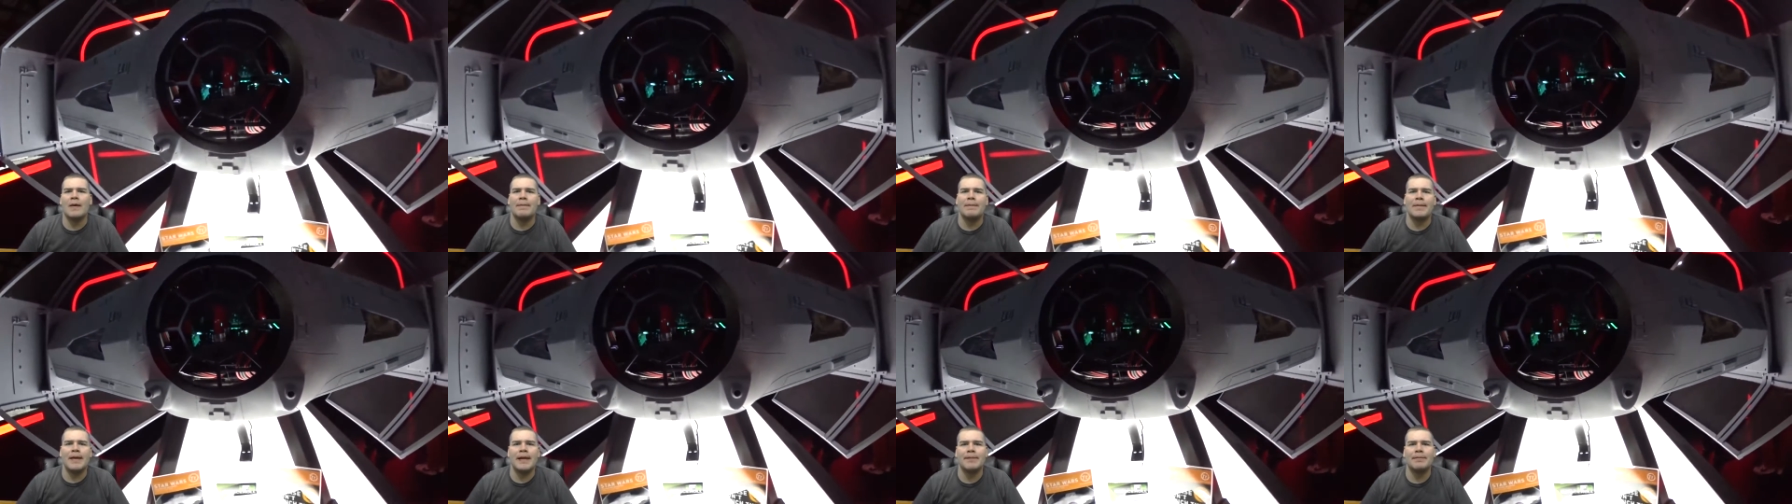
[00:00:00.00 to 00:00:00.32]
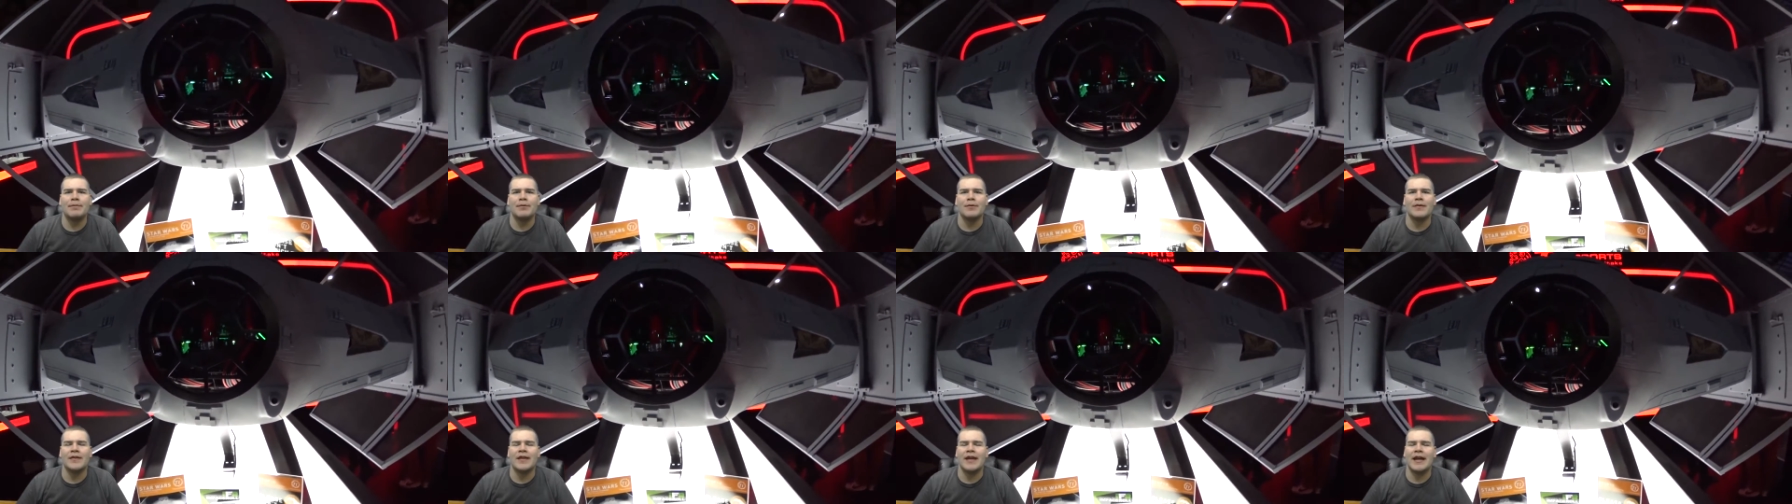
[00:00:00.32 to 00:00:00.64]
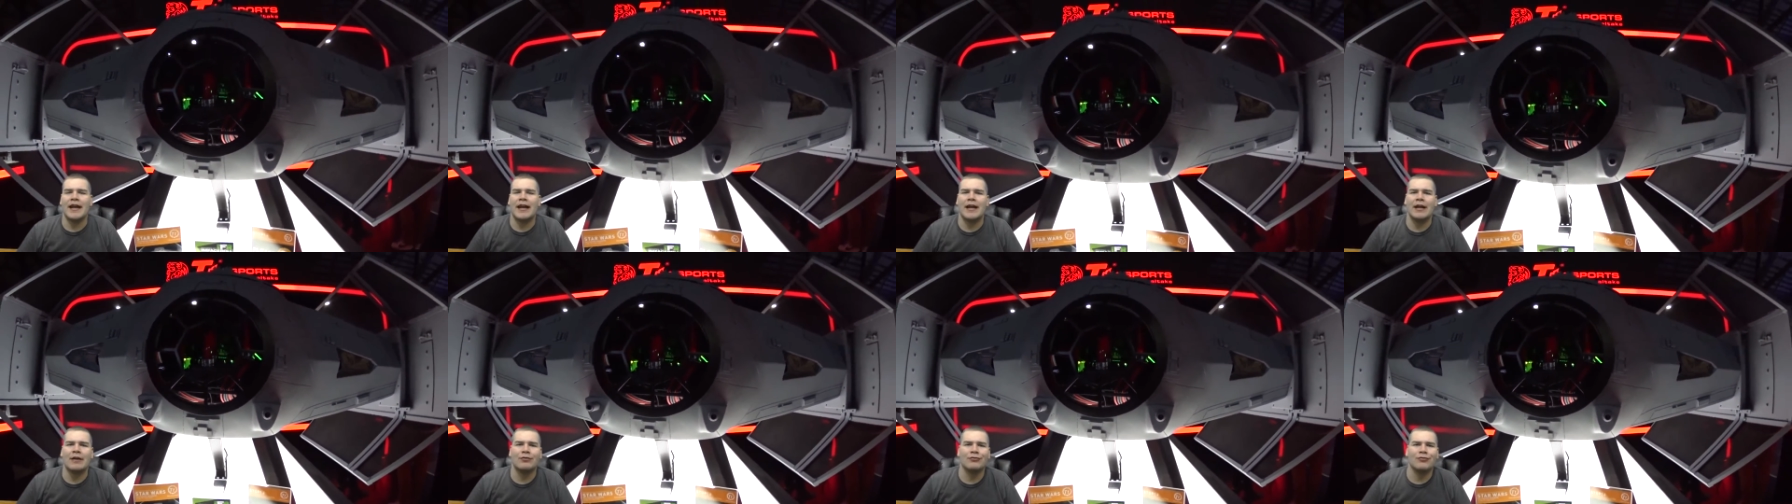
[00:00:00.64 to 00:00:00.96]
people
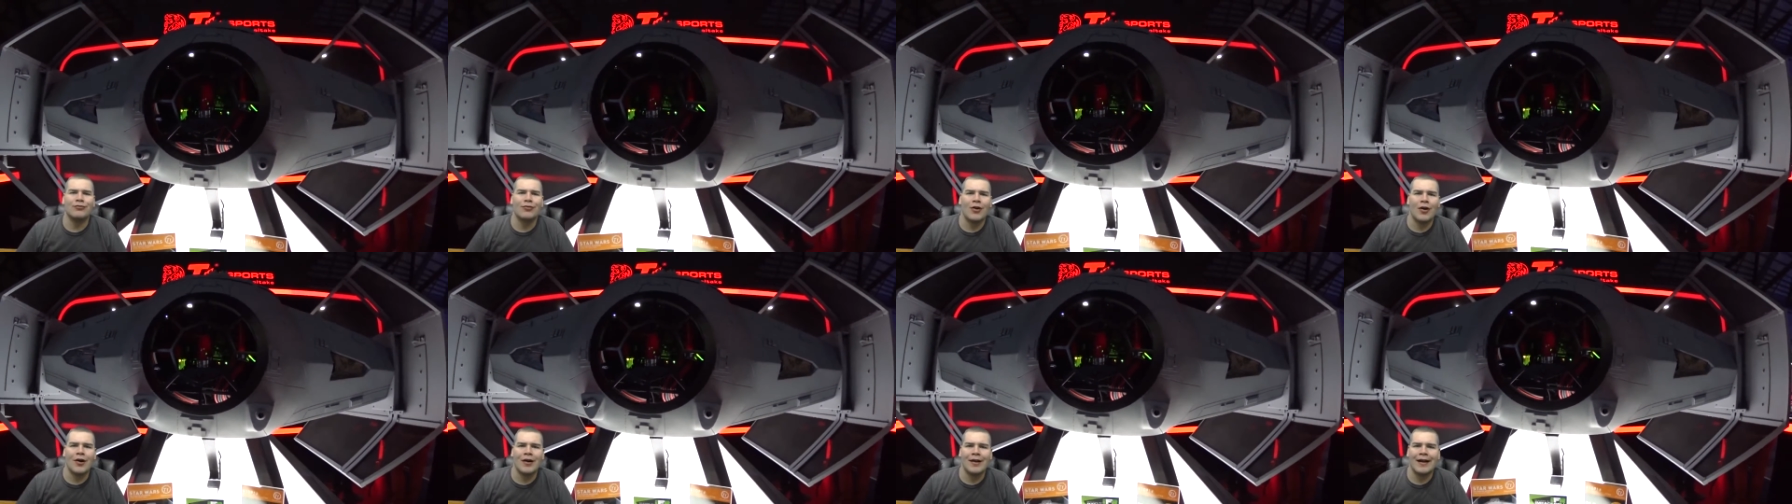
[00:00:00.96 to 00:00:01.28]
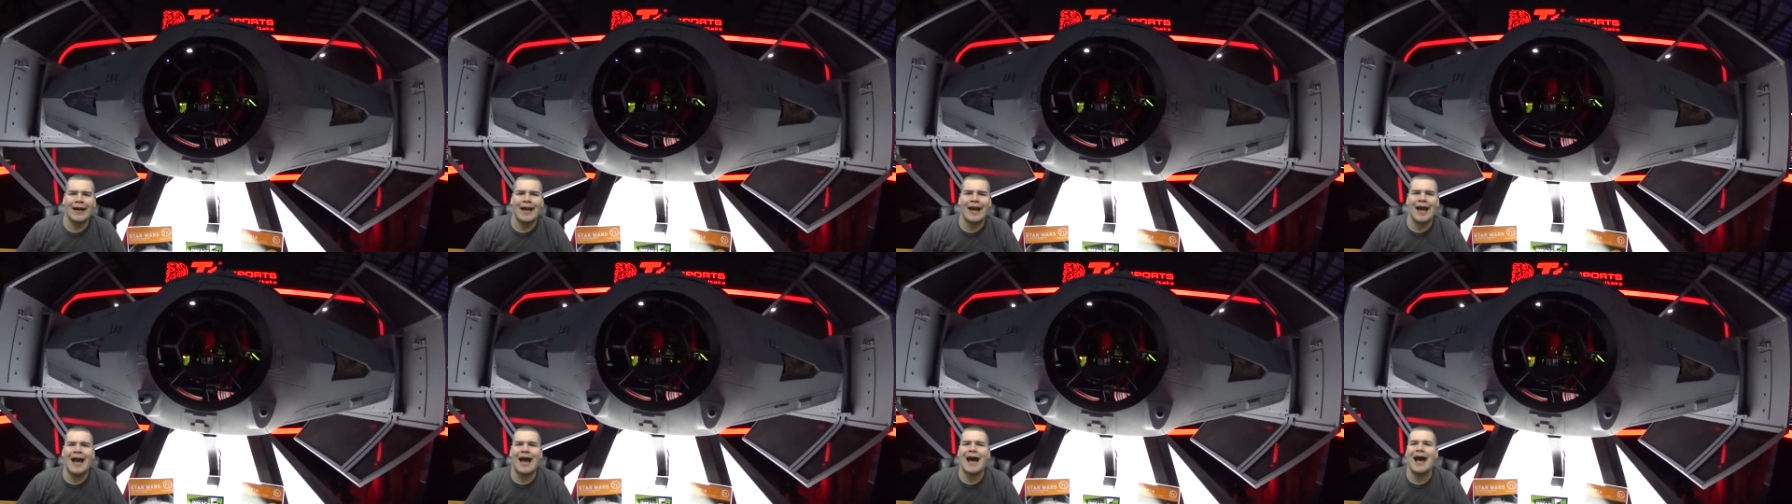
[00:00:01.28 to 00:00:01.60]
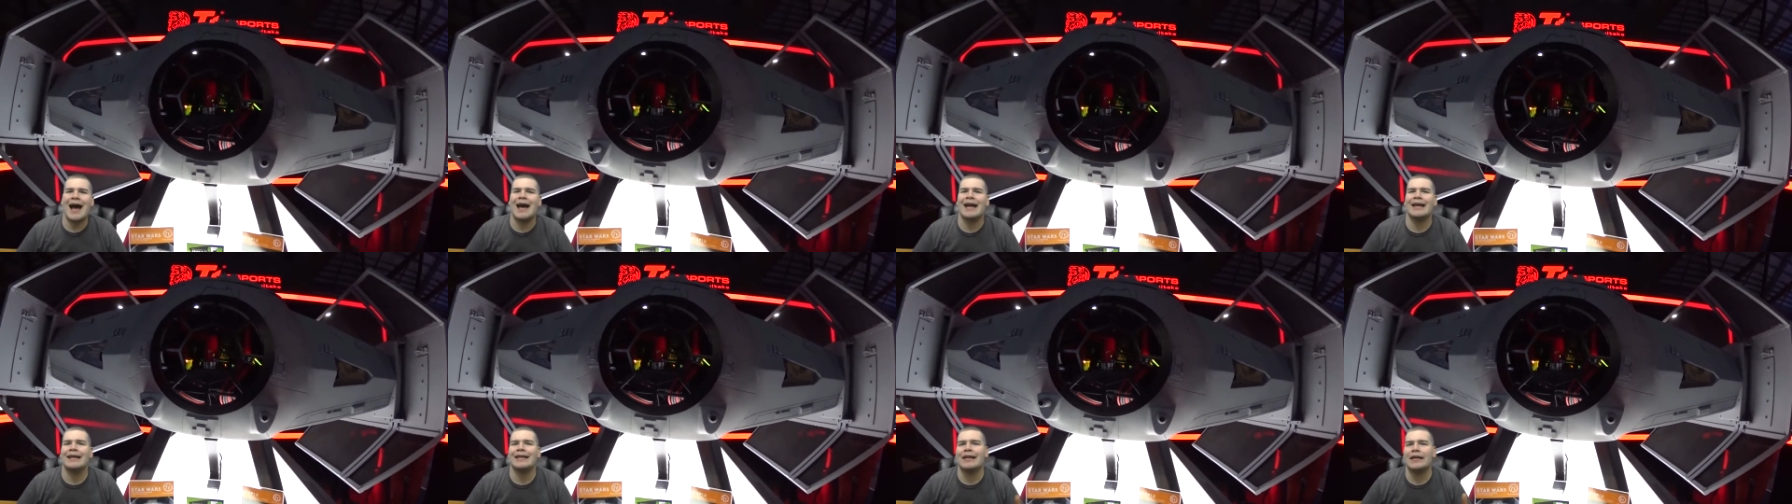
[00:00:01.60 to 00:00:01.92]
there,
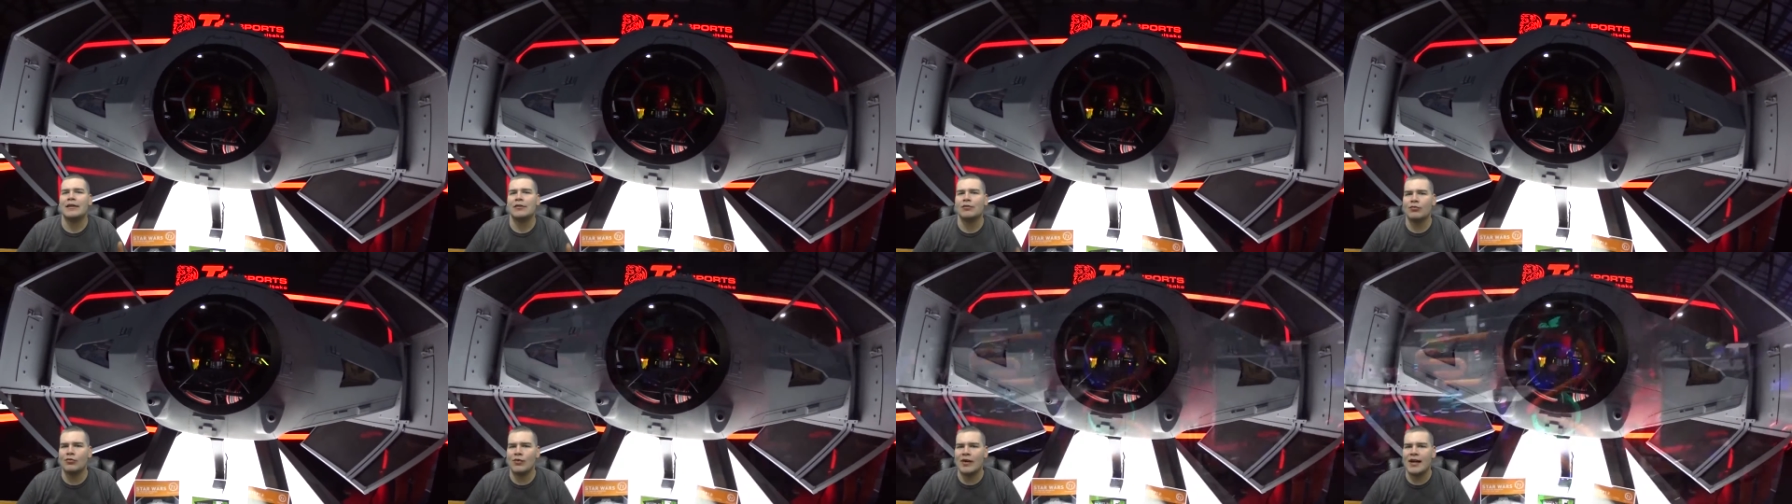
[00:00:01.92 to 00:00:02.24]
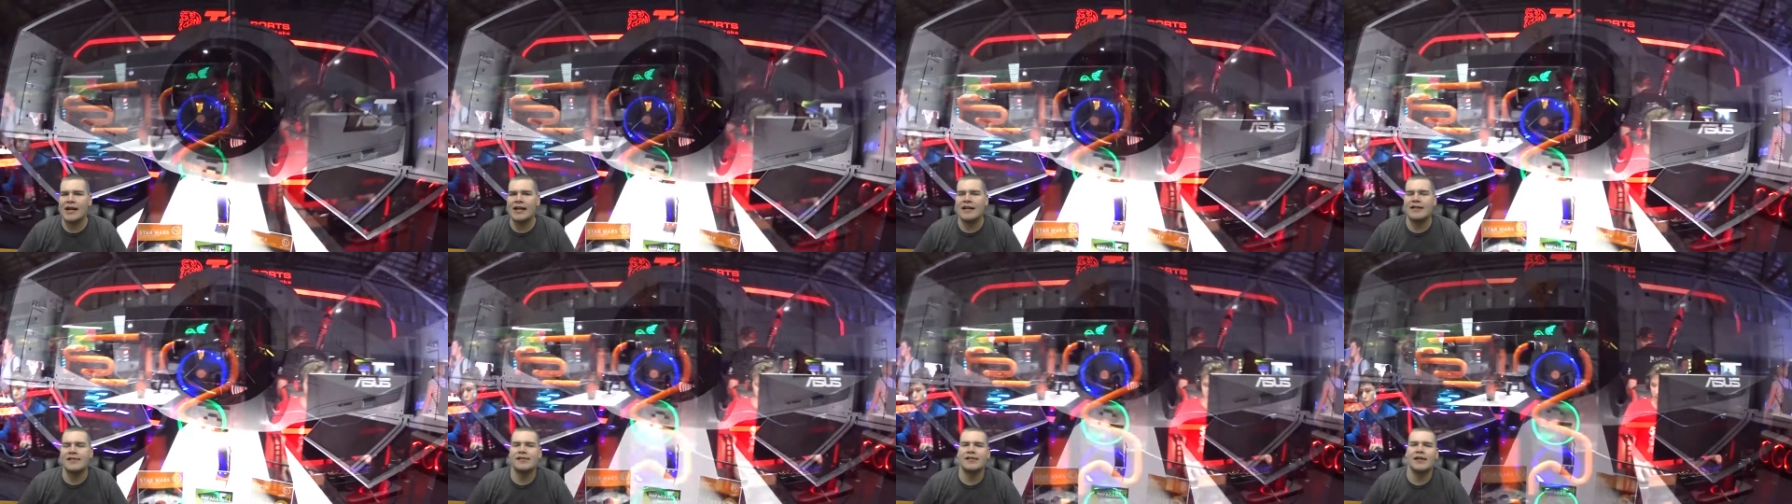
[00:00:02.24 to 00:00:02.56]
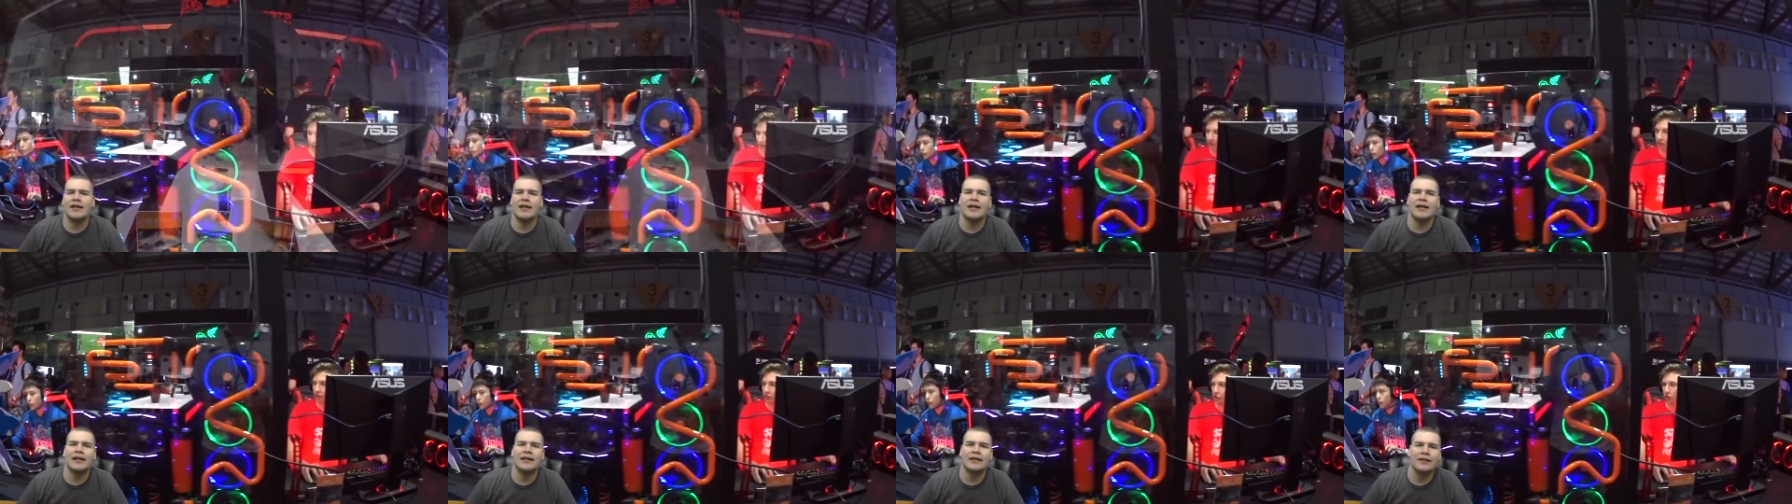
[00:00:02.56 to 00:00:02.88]
Roccat and
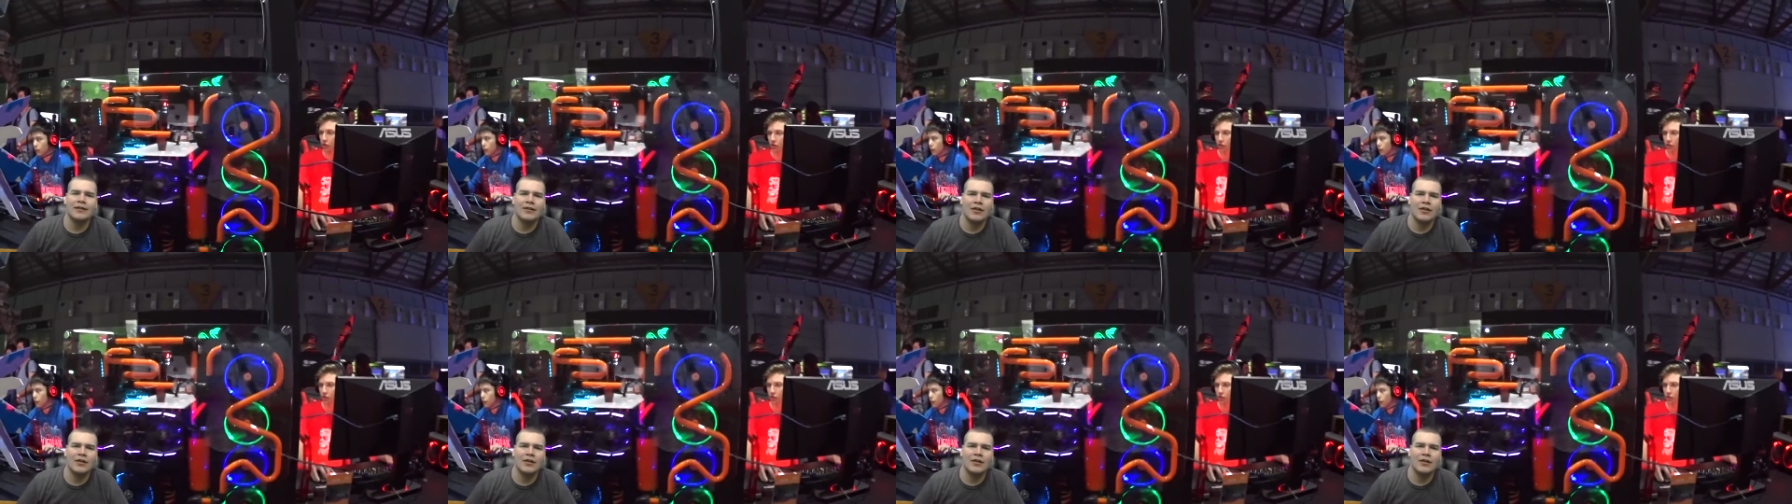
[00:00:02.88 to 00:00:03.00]
Razer and